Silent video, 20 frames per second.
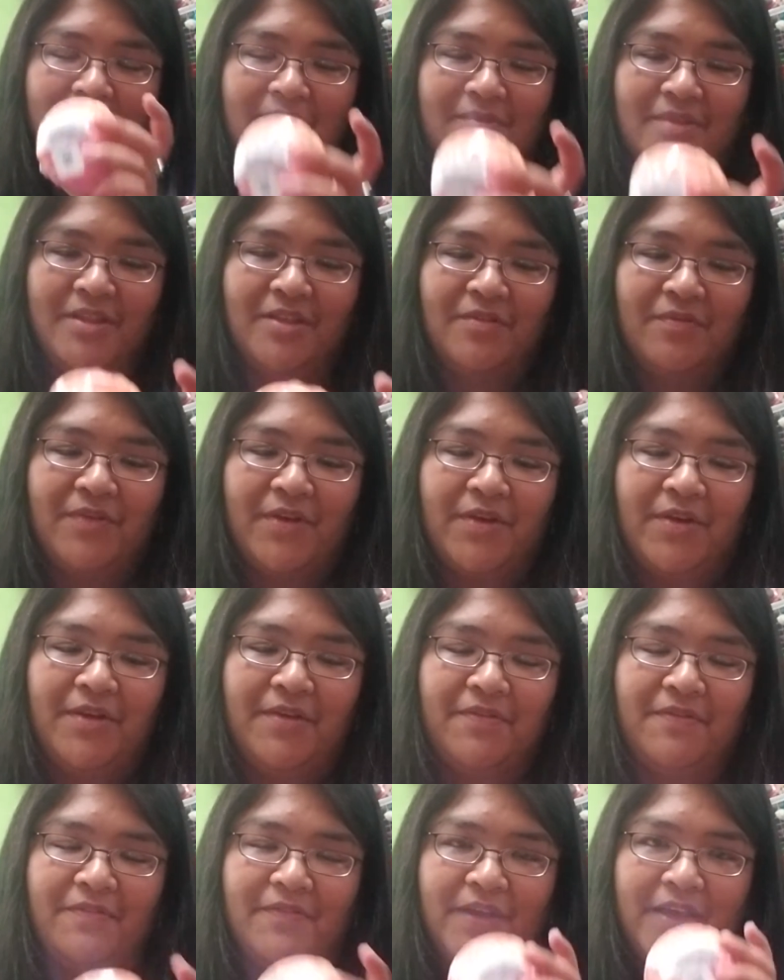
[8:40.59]
it's very
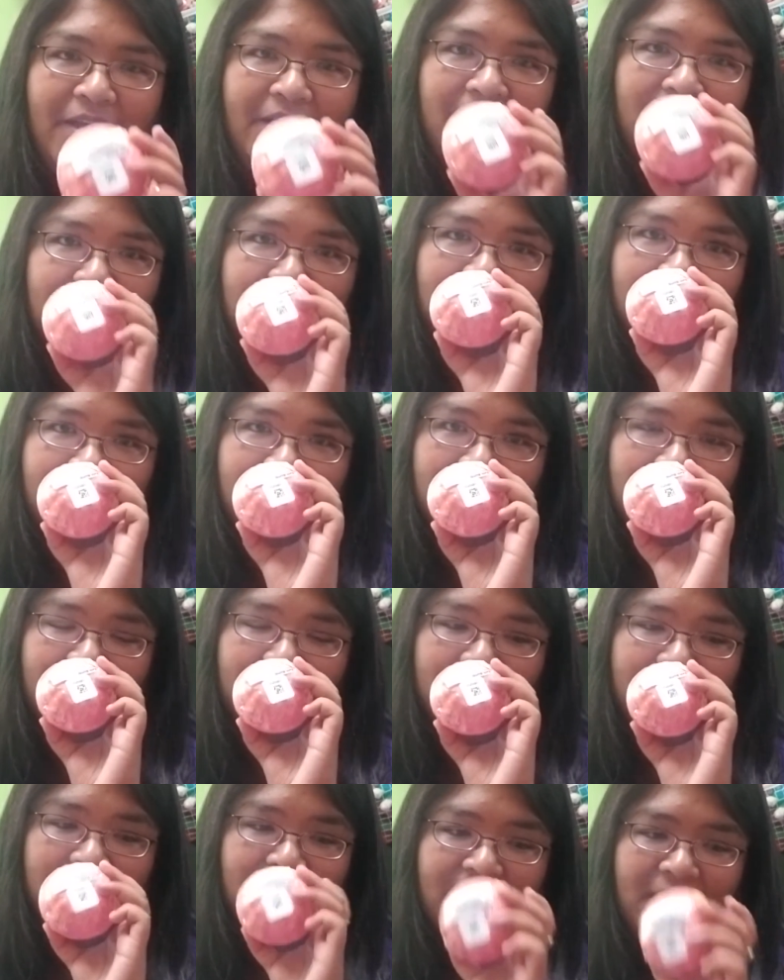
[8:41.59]
faint.
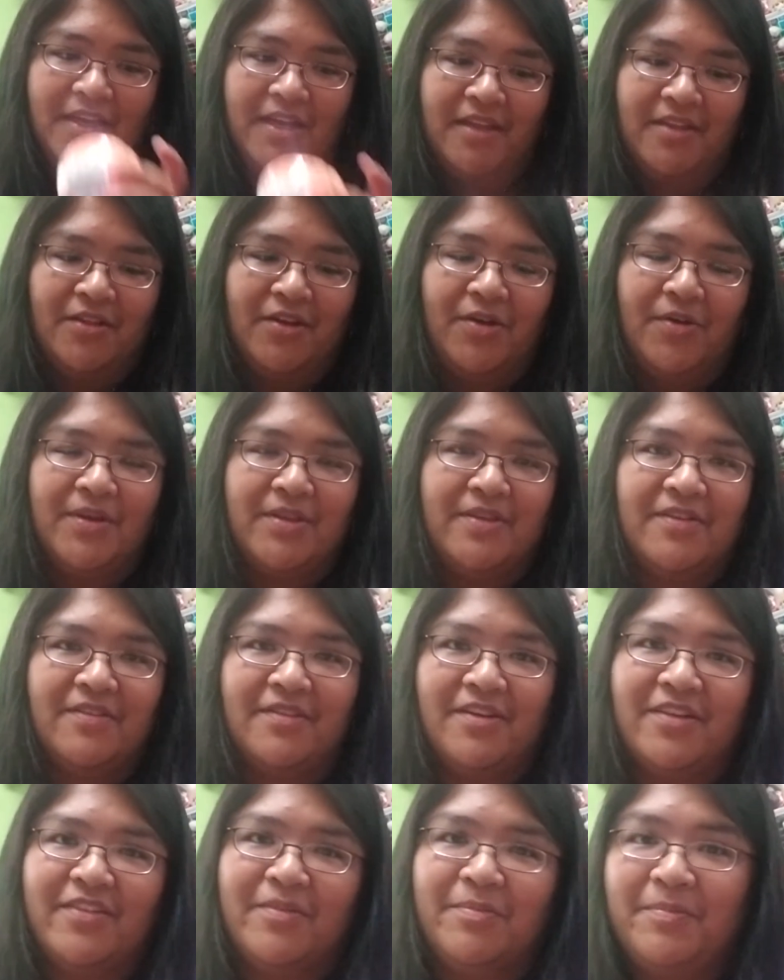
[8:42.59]
And no, it does
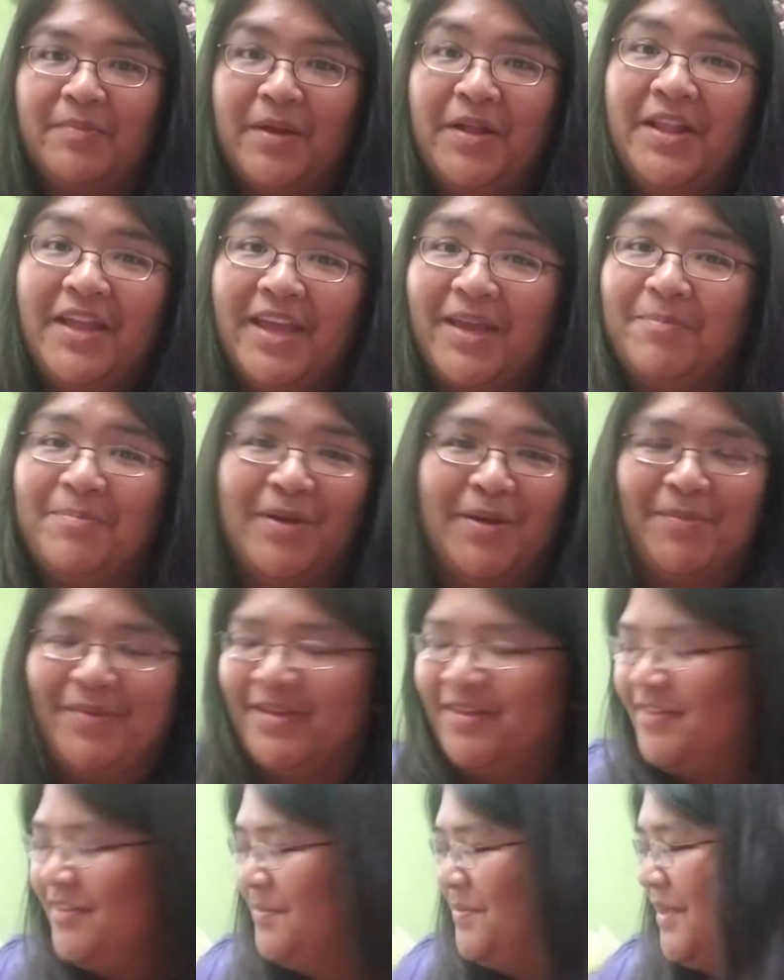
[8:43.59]
not smell like
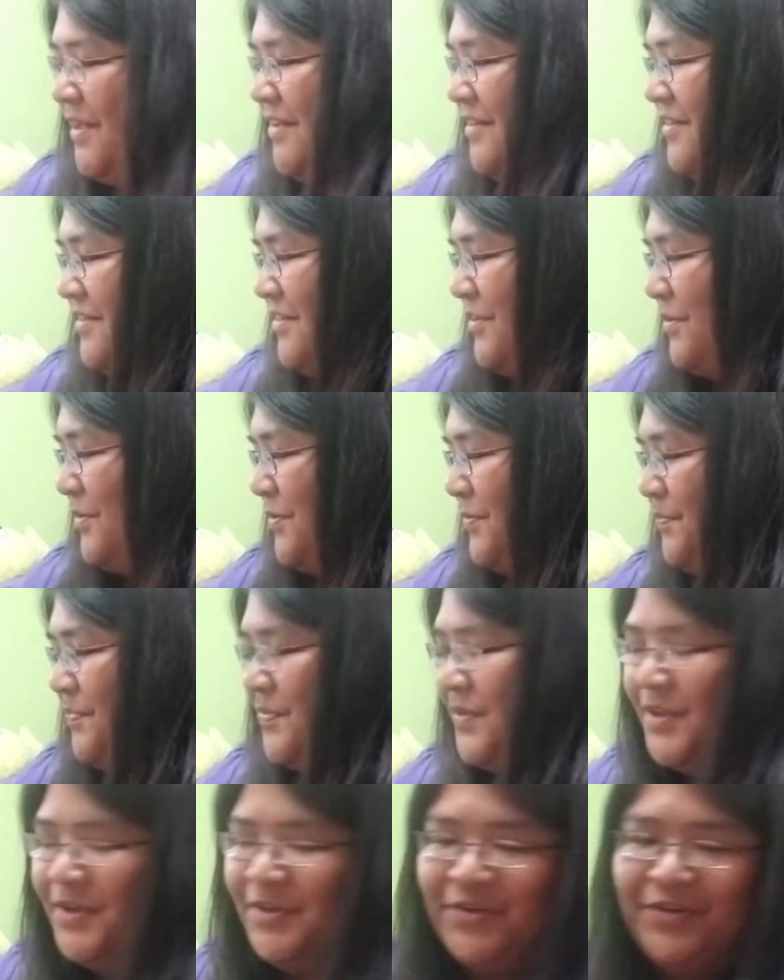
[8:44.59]
pumpkin spice. So
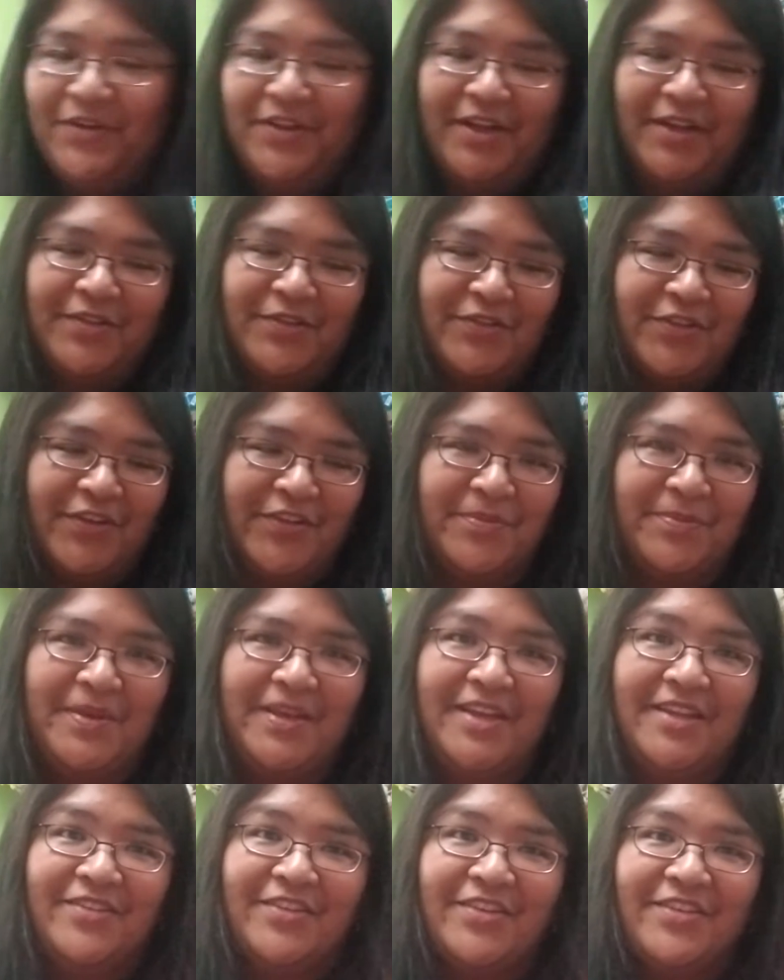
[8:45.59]
you're gonna have to trust me
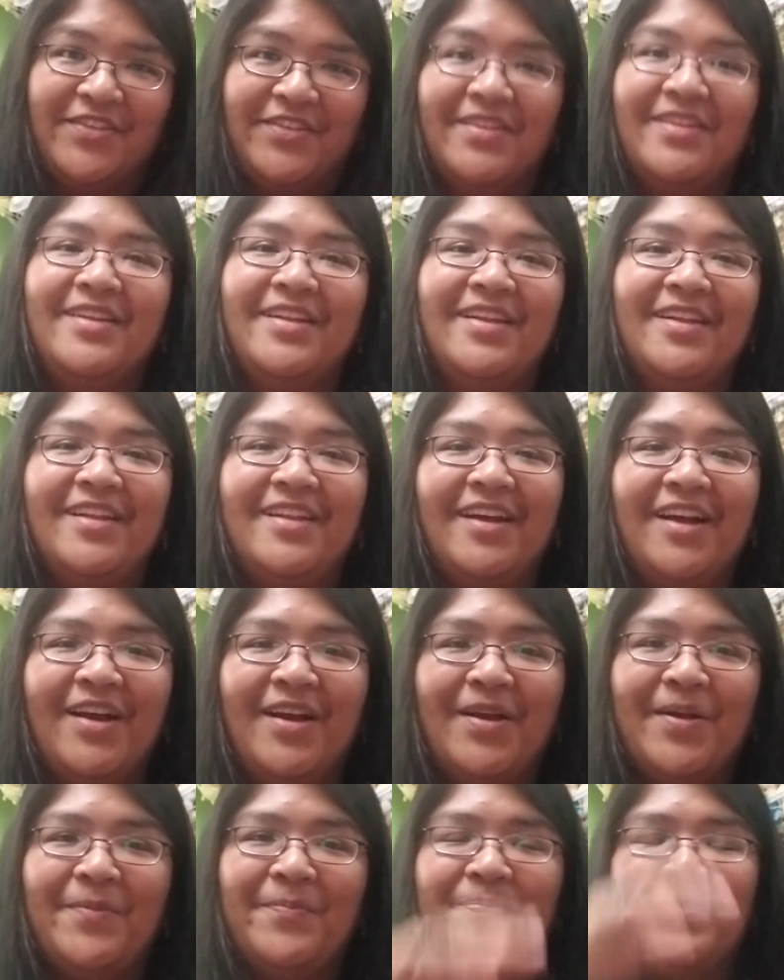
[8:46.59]
and just
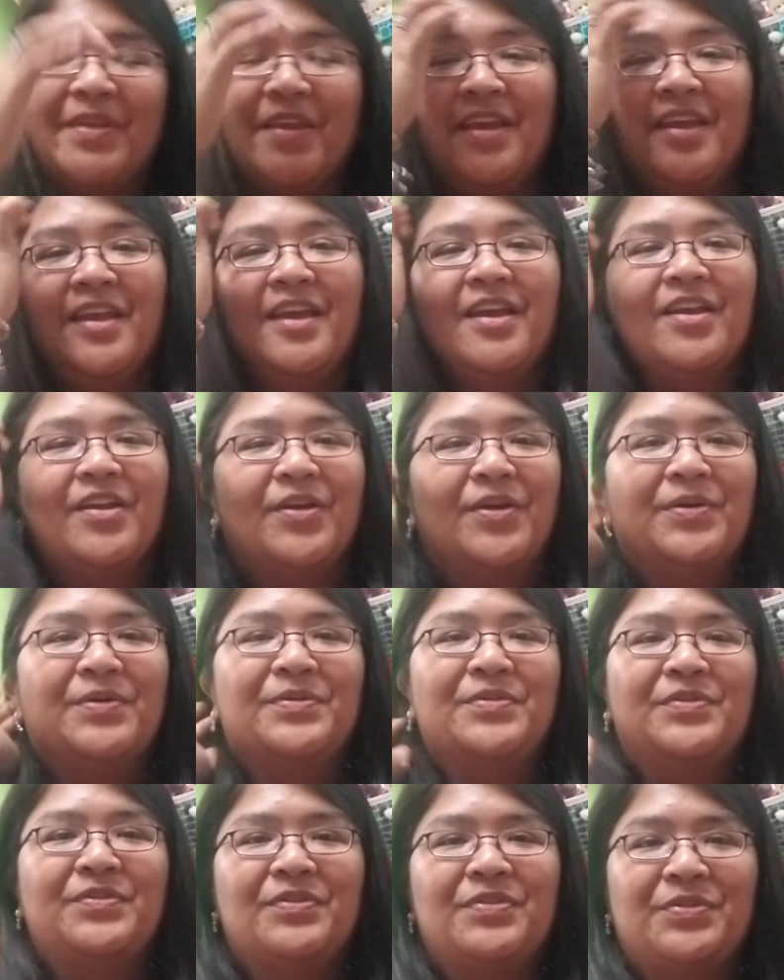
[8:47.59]

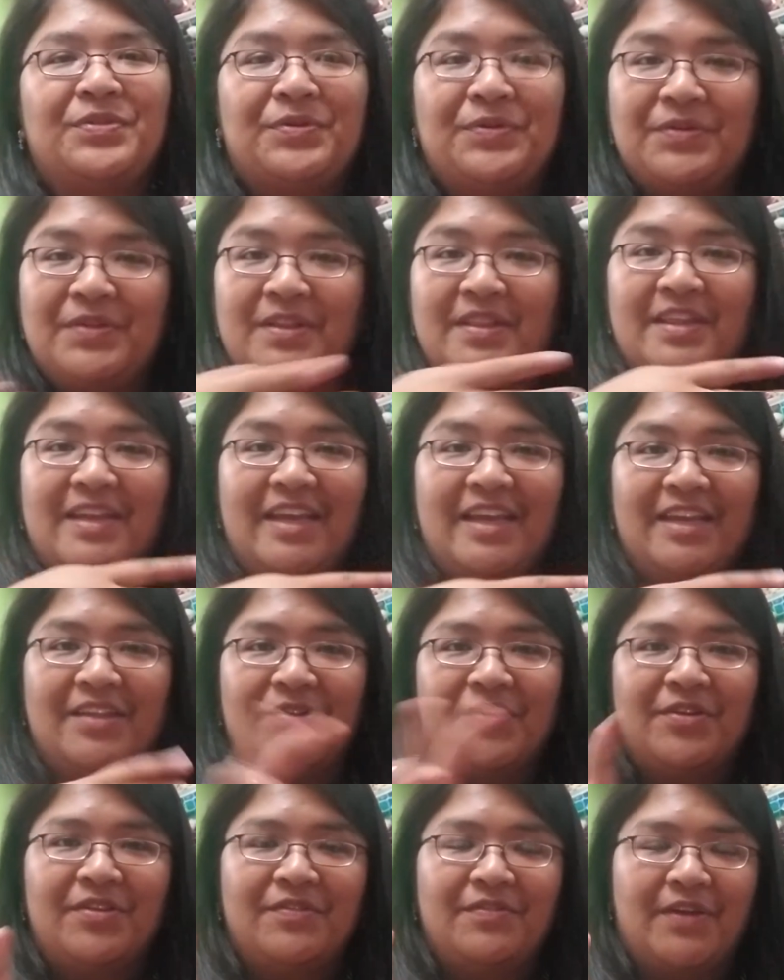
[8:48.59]
go through the link in
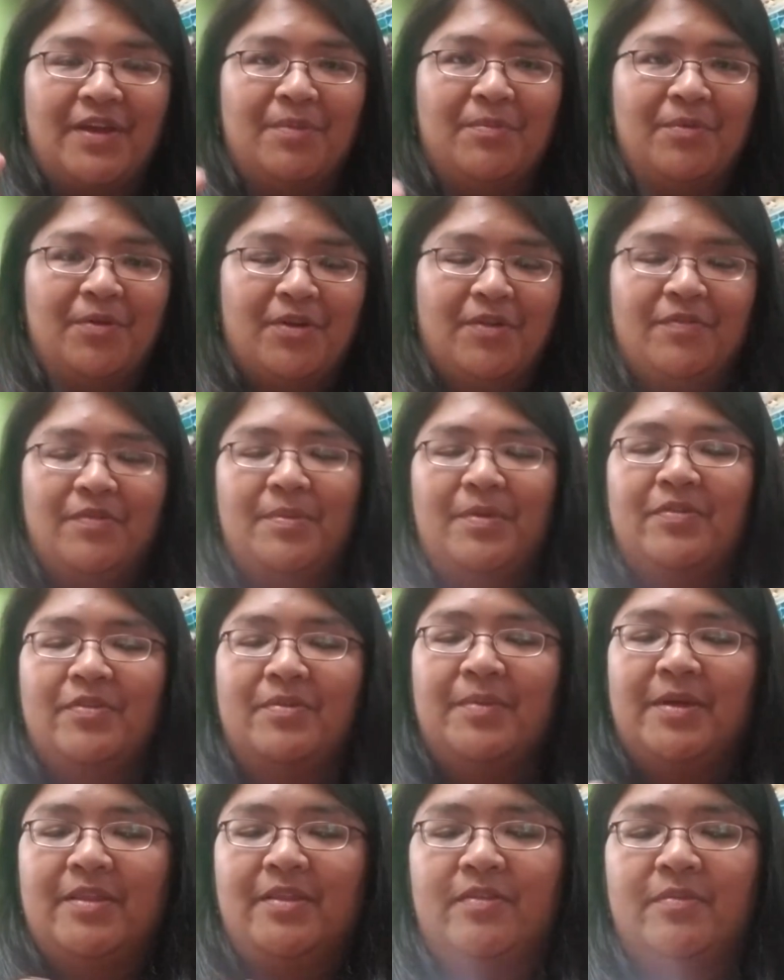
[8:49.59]
order to find more information
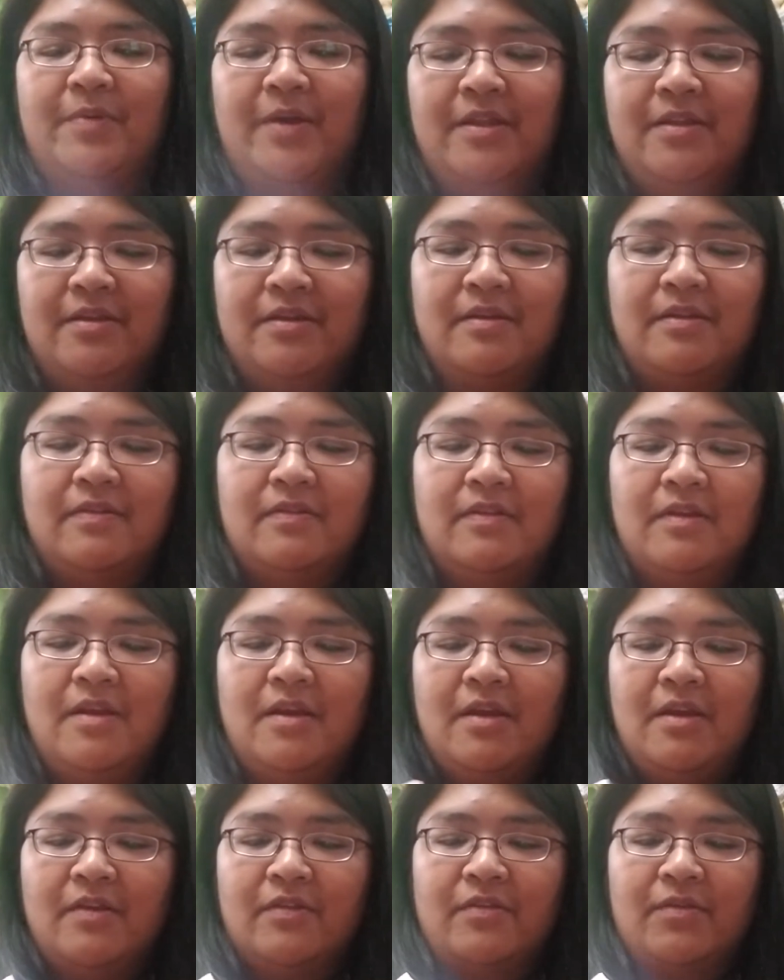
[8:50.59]
about these products.
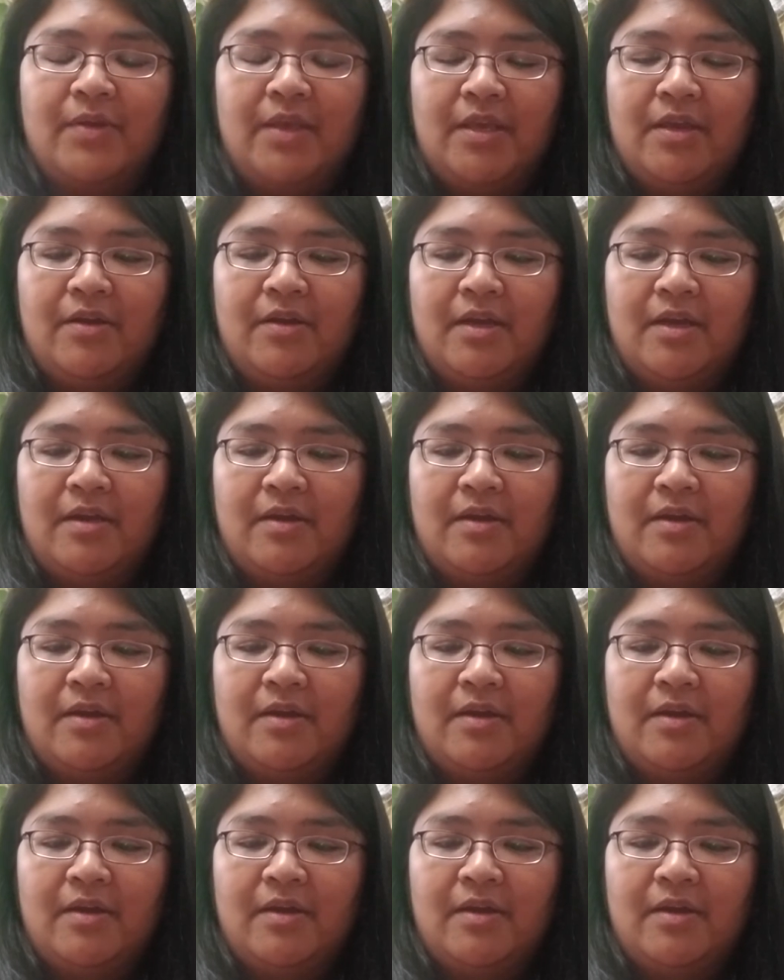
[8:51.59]
So here